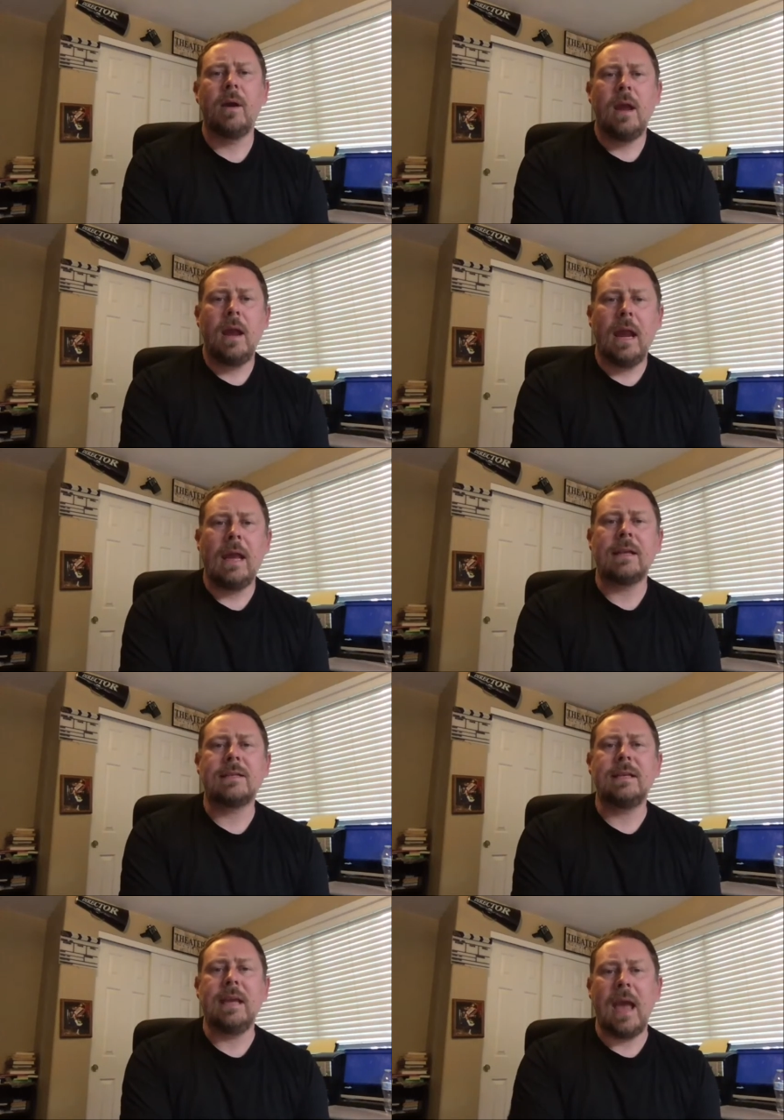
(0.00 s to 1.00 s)
and it's
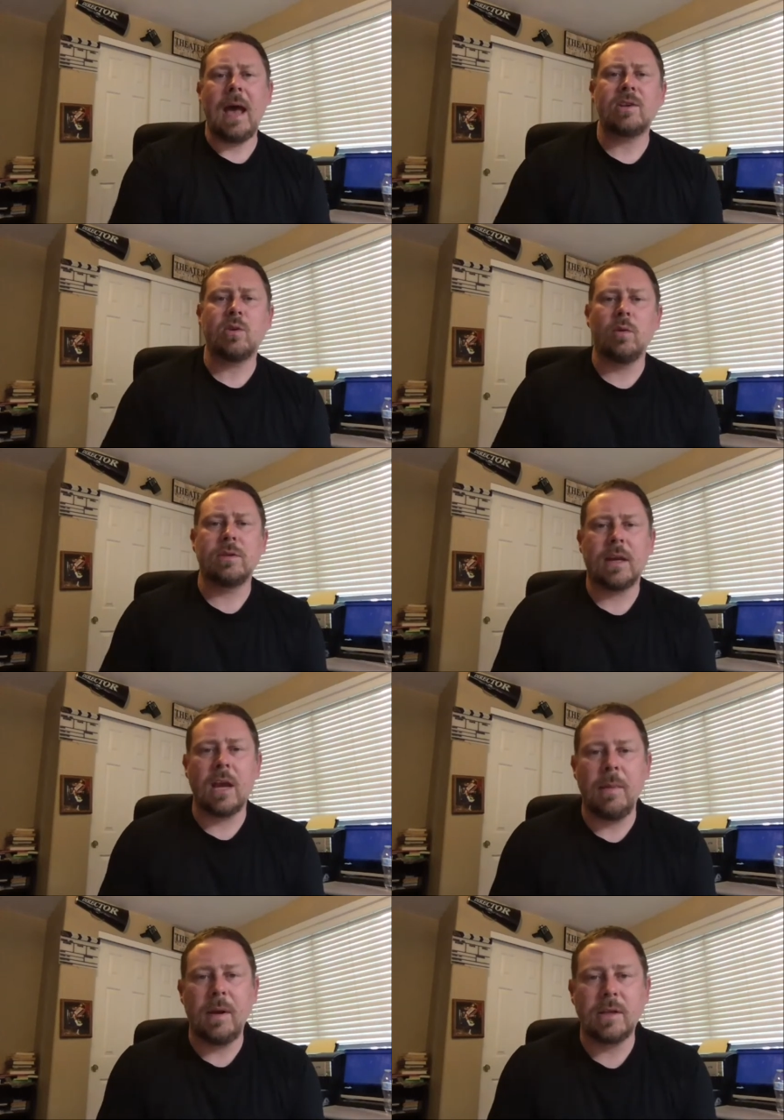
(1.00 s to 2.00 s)
the assholes that
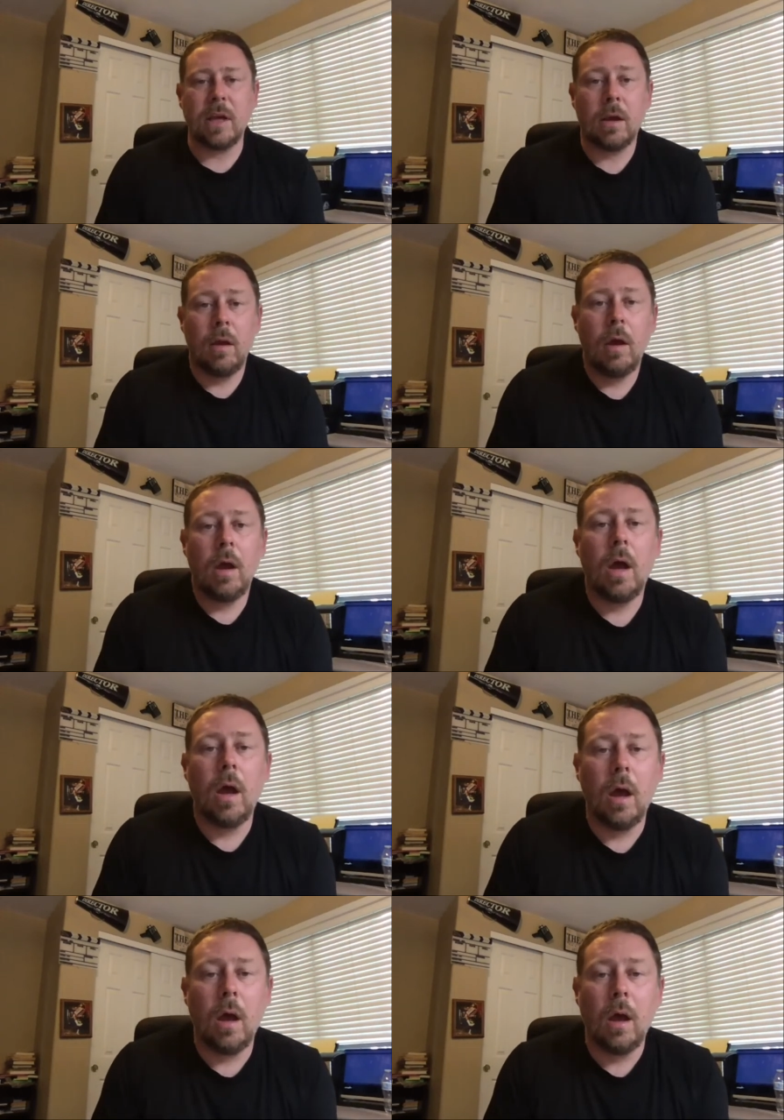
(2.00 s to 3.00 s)
come in. It's like,
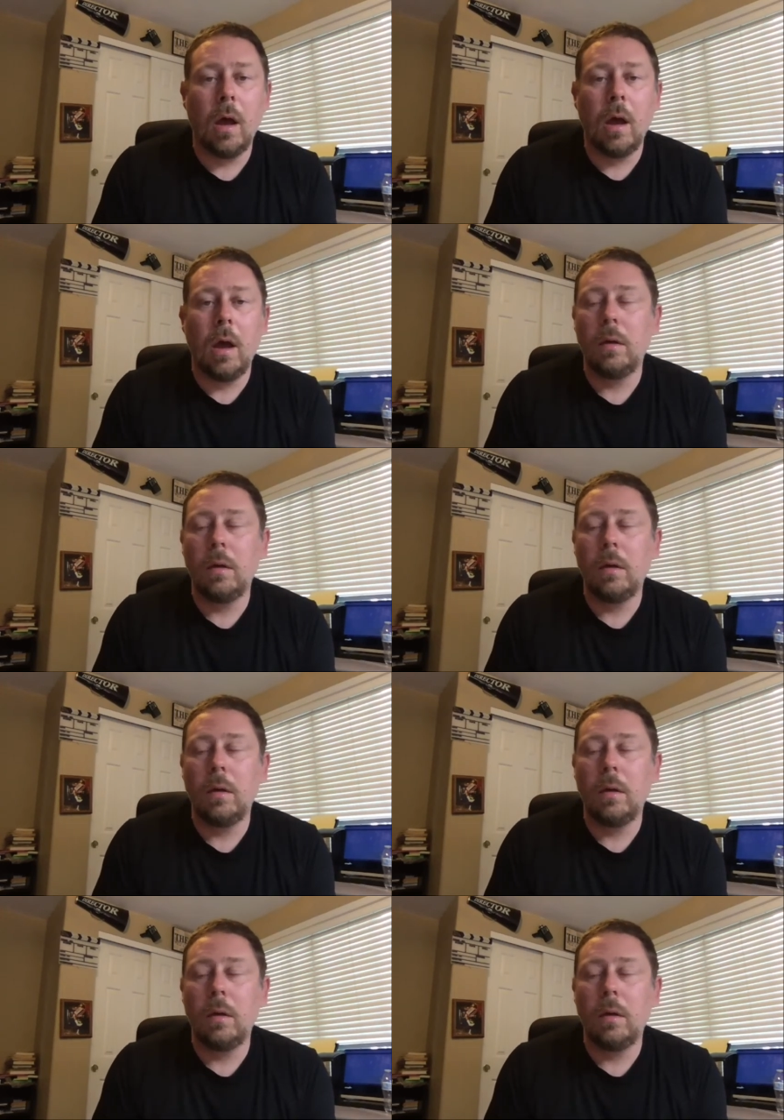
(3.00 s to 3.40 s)
all